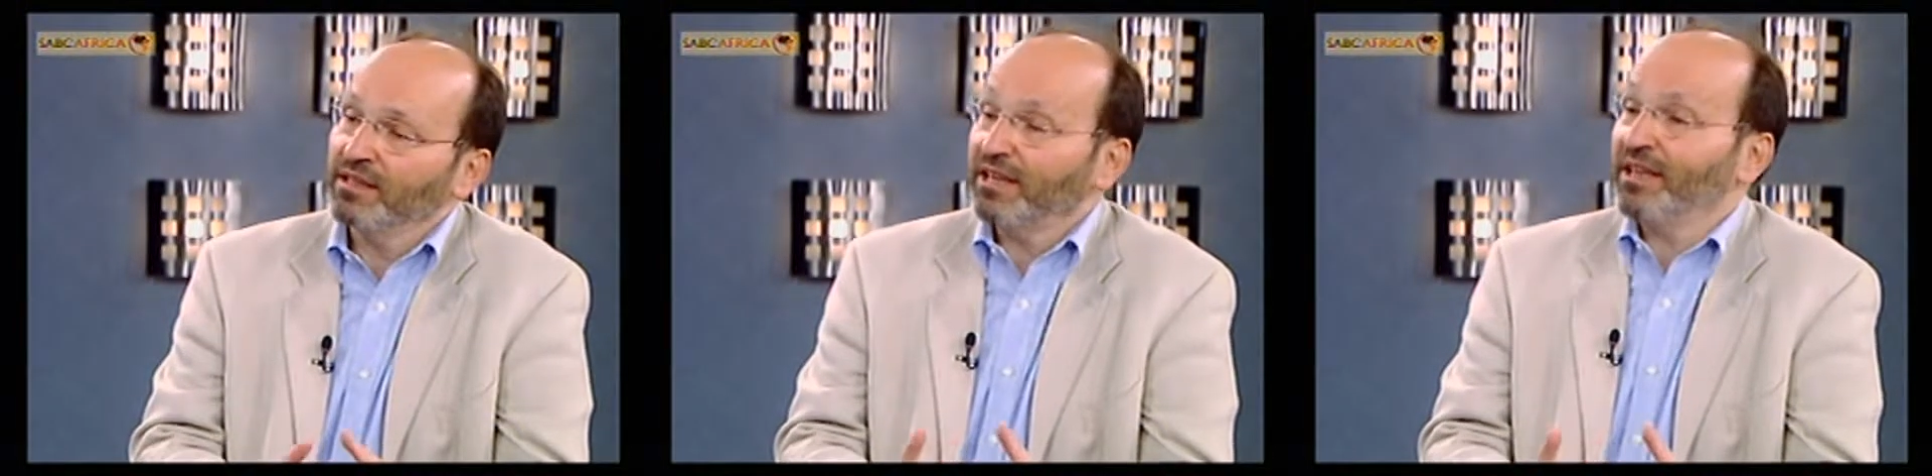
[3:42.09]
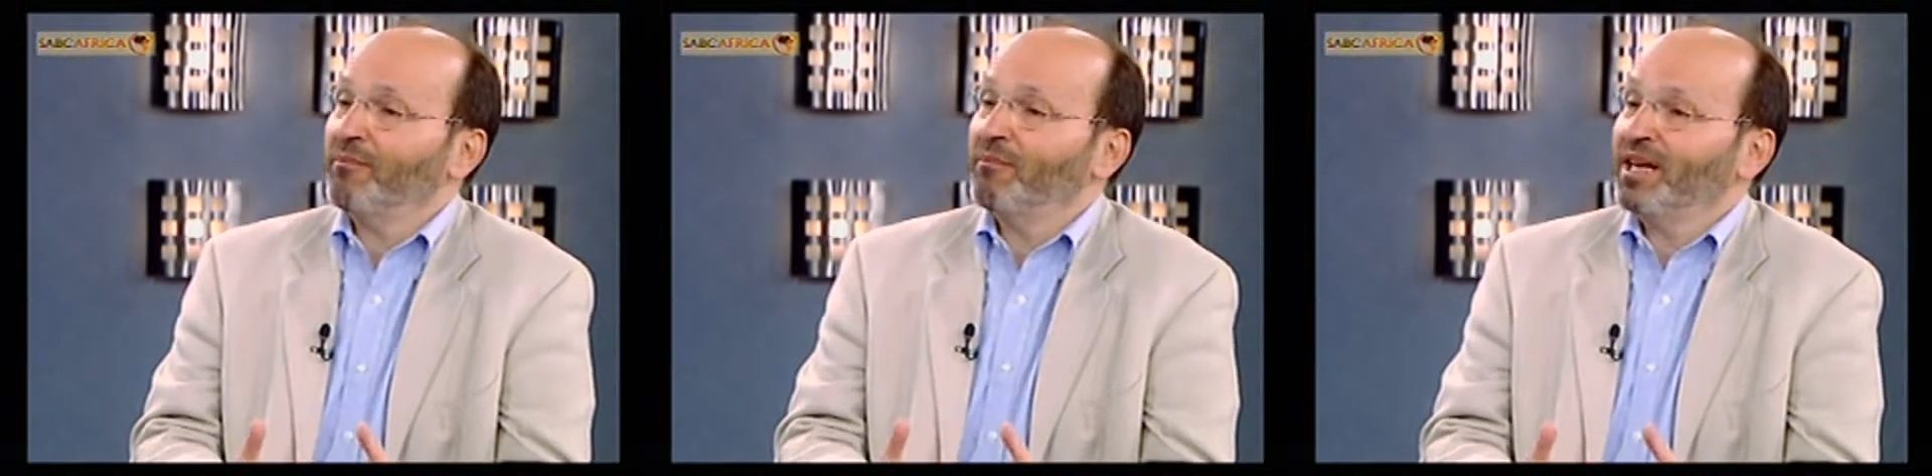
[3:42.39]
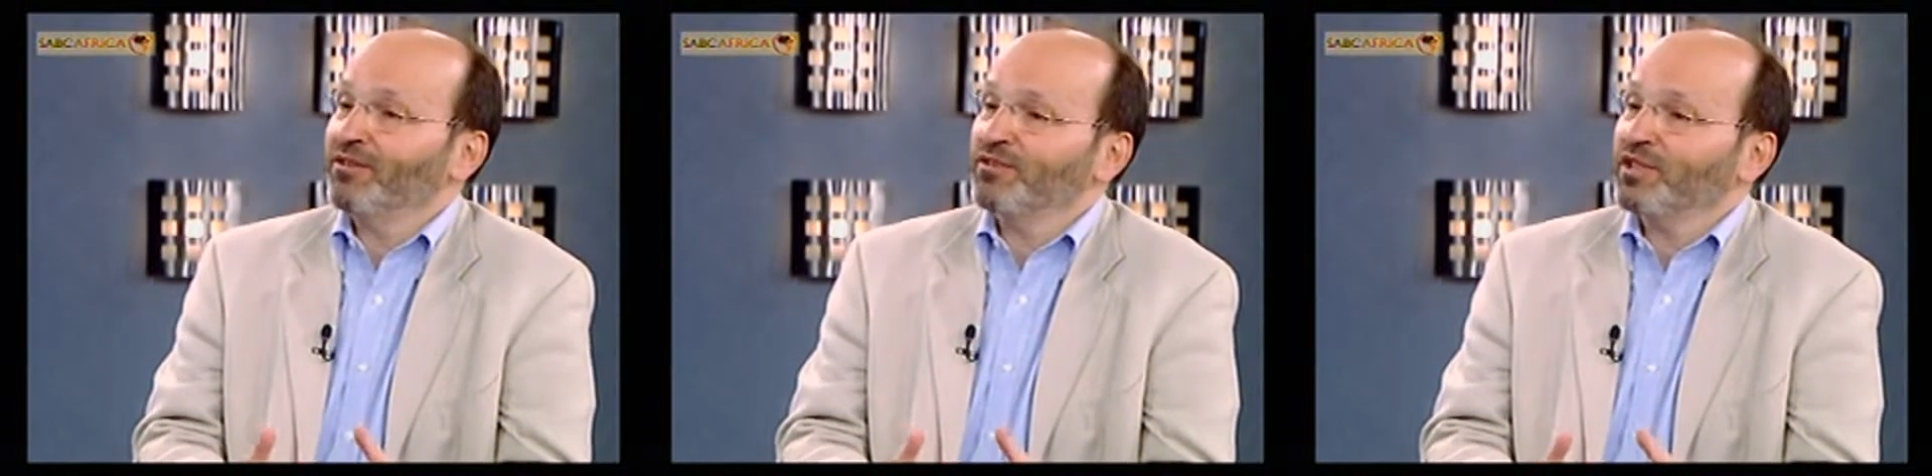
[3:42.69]
Now, that
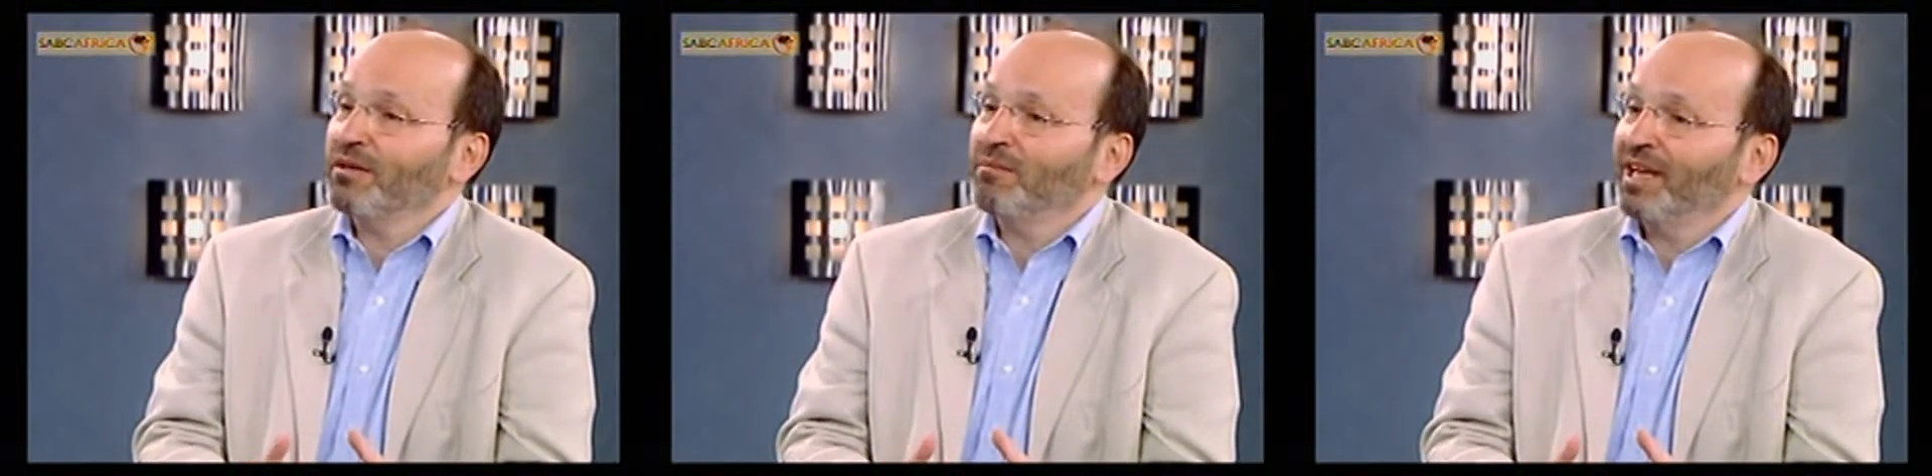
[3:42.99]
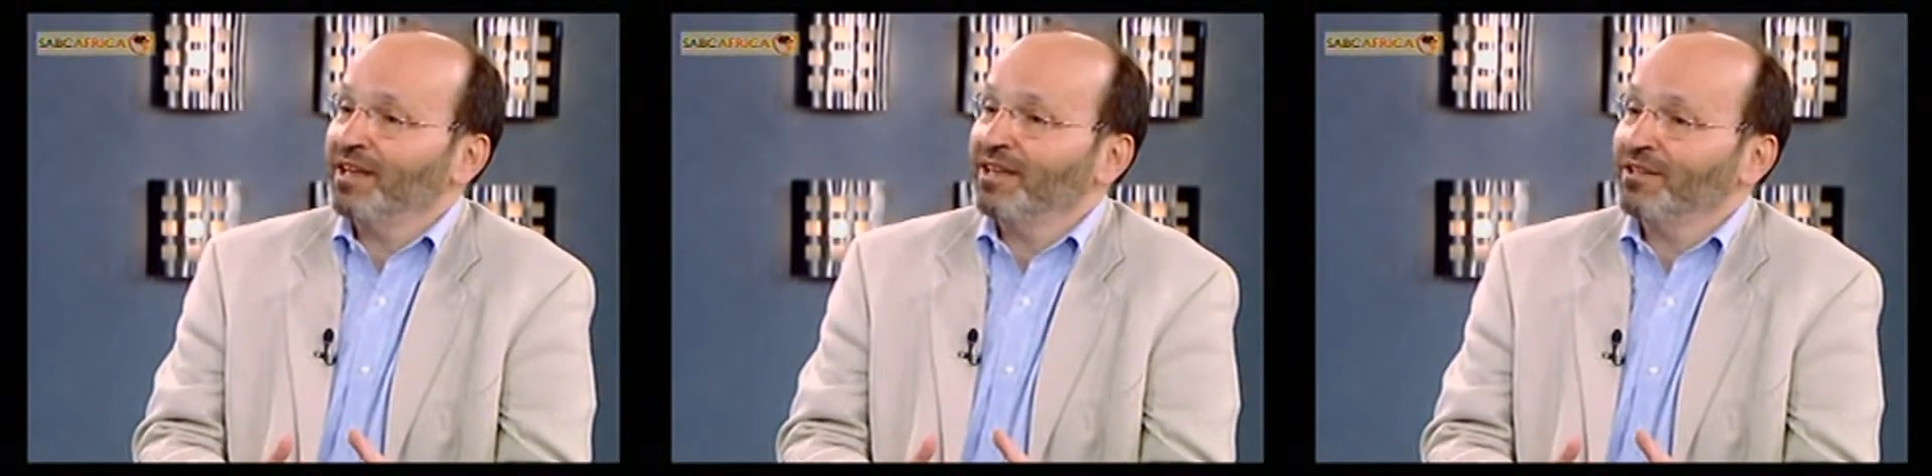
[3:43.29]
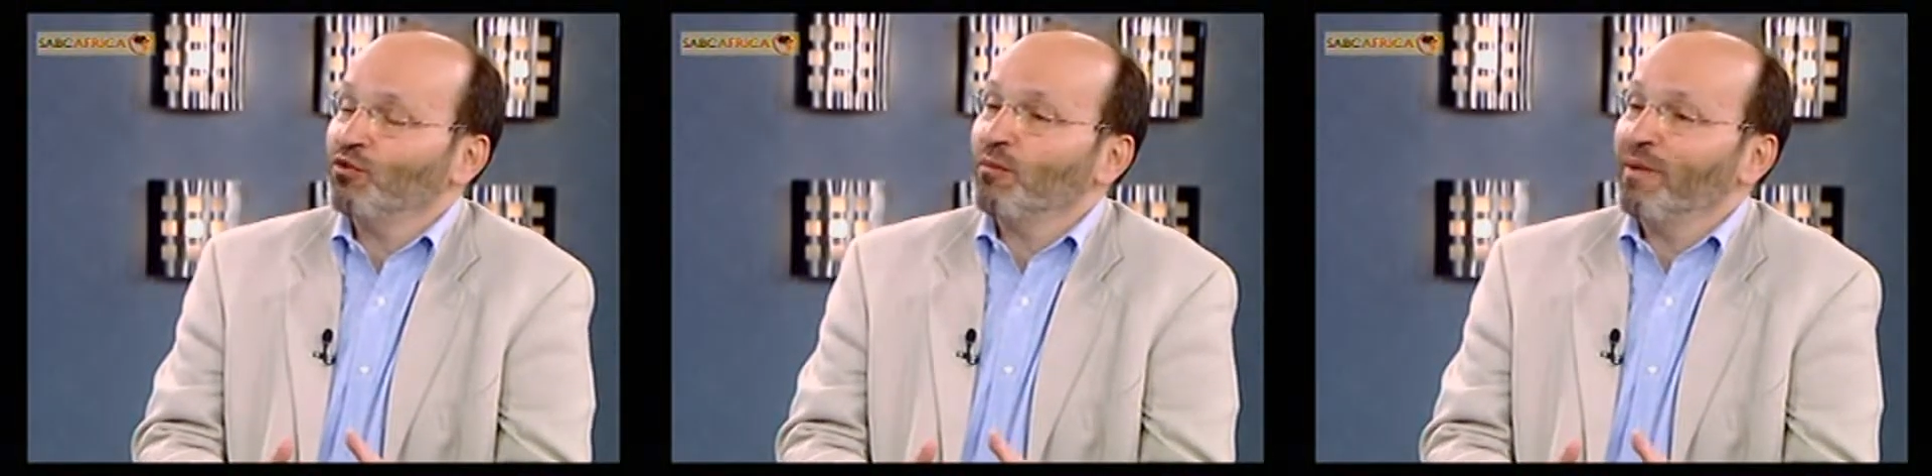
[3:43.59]
might not seem like a
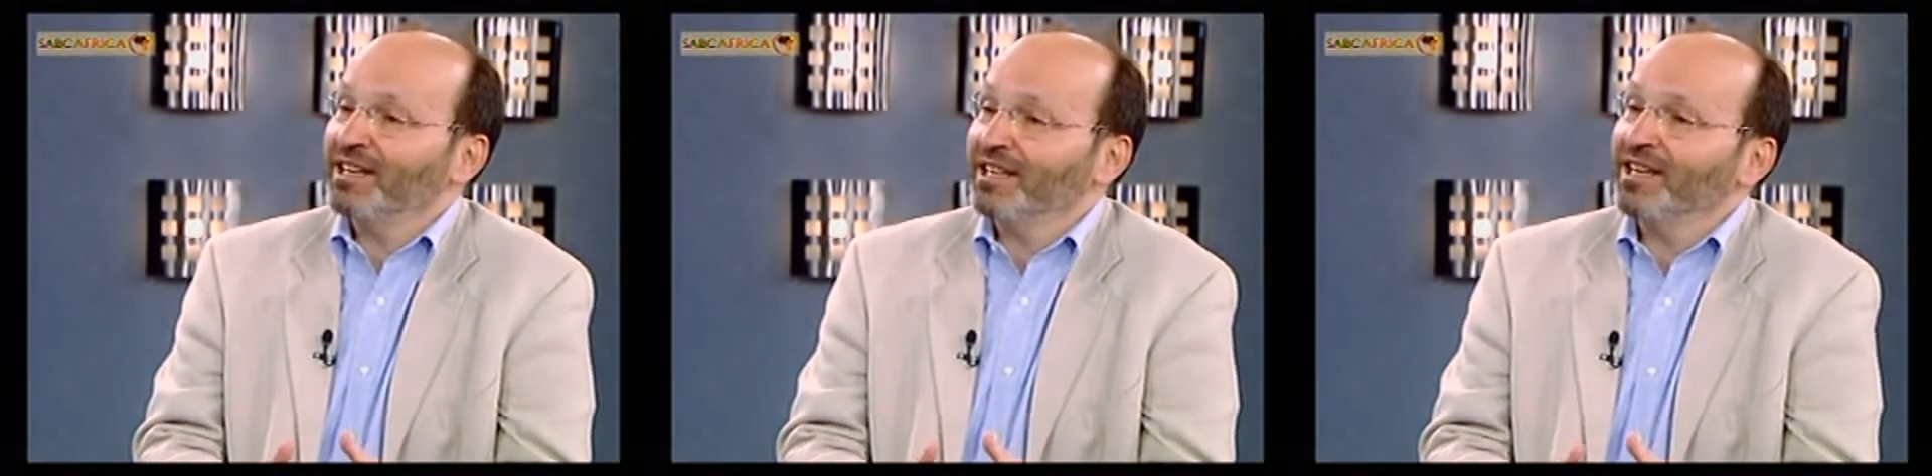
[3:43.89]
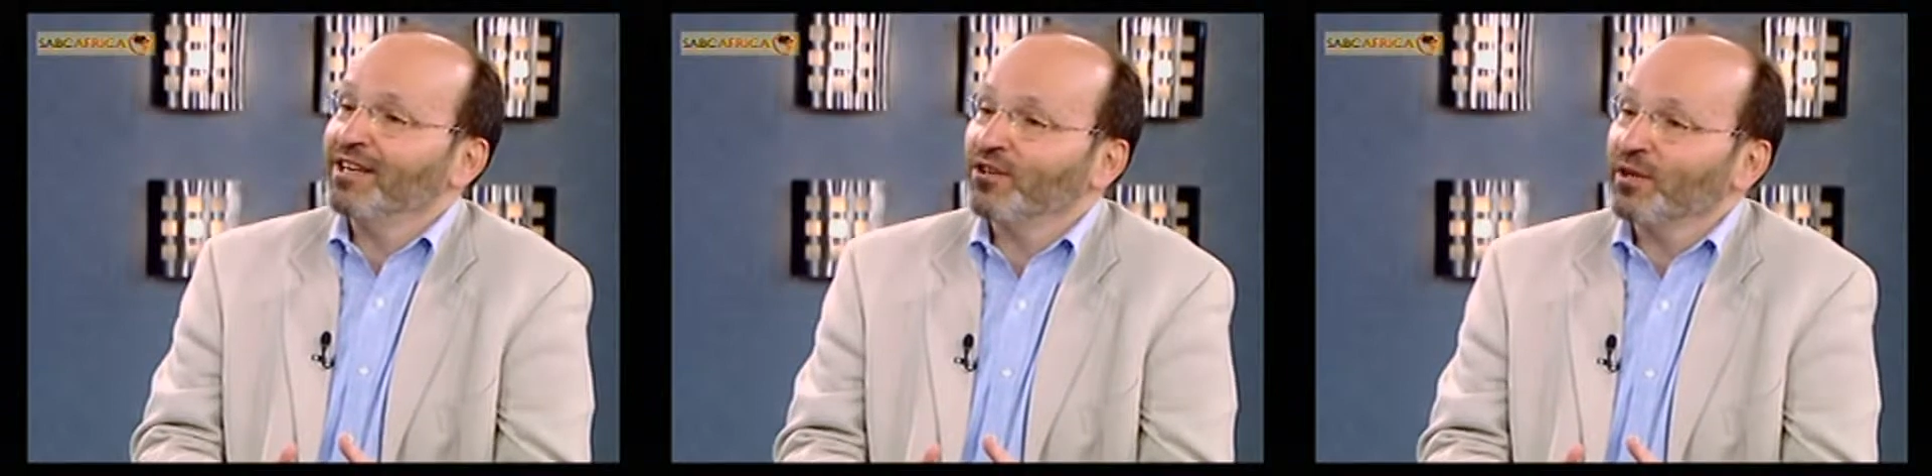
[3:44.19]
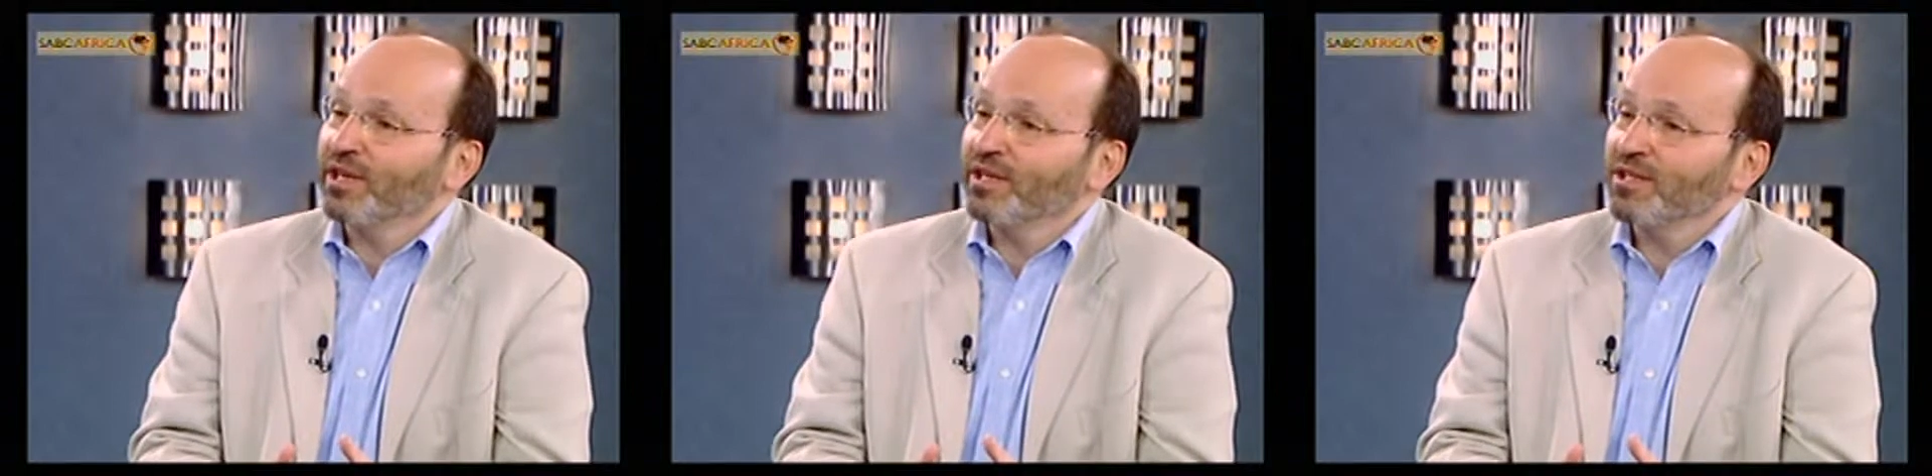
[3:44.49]
dramatic
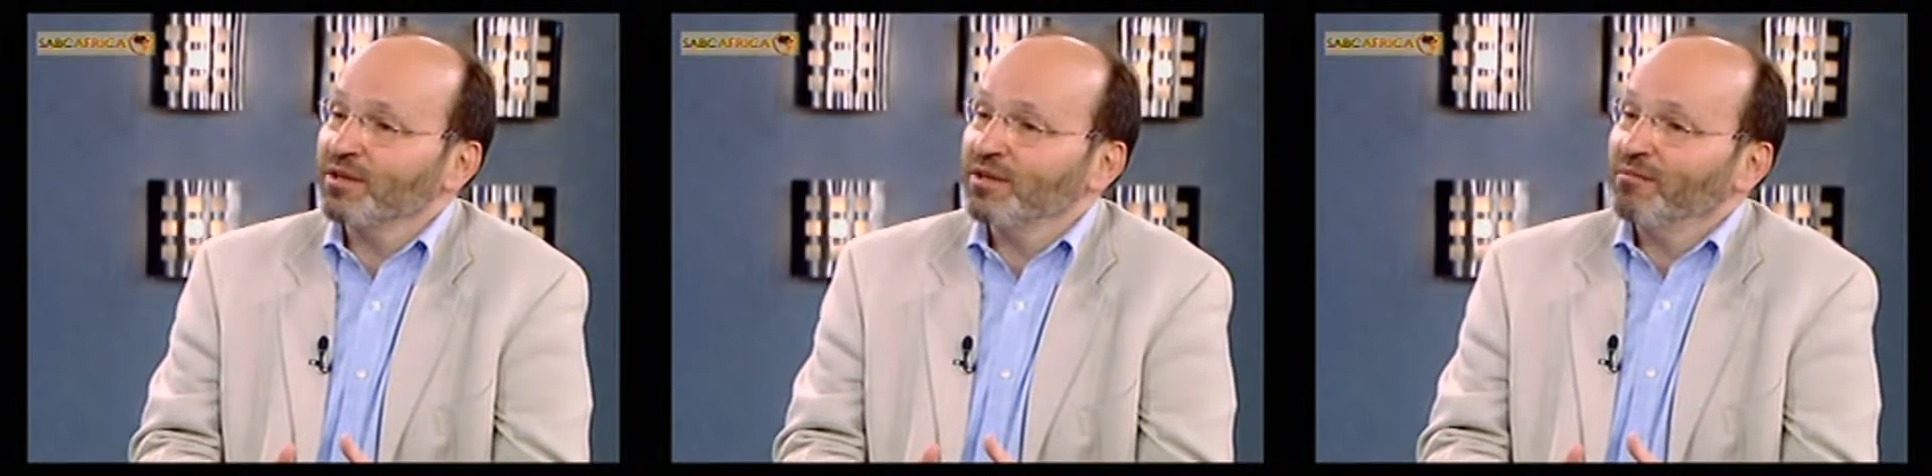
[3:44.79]
increase,